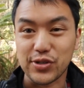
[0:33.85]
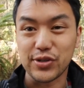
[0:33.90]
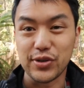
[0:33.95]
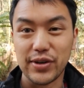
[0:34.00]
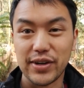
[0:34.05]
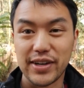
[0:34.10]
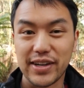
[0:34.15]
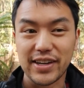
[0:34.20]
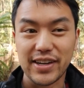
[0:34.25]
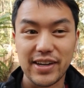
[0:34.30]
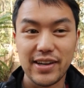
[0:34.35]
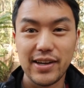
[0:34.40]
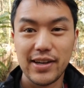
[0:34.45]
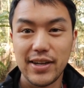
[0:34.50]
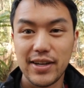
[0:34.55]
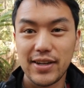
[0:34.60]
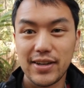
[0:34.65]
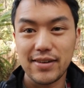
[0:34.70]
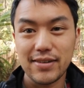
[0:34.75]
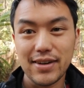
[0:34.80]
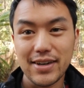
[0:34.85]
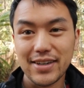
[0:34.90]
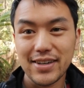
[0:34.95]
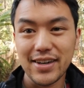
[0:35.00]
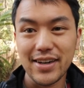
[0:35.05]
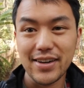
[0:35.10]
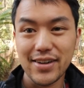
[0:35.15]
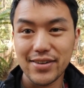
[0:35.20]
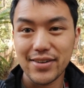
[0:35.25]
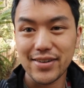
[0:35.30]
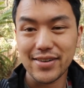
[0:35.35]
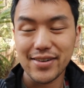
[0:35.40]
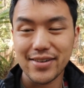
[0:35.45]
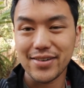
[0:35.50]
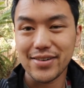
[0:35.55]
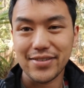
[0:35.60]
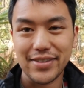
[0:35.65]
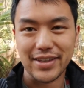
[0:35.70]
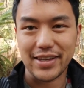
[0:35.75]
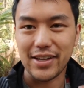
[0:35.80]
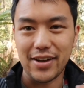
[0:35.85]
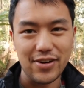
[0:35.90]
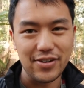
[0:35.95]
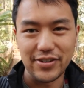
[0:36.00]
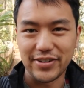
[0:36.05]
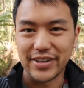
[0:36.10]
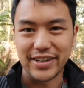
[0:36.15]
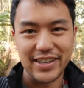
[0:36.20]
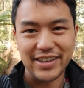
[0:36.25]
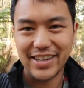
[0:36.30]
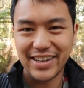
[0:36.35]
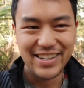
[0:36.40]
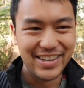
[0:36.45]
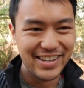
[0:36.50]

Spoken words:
going like all night.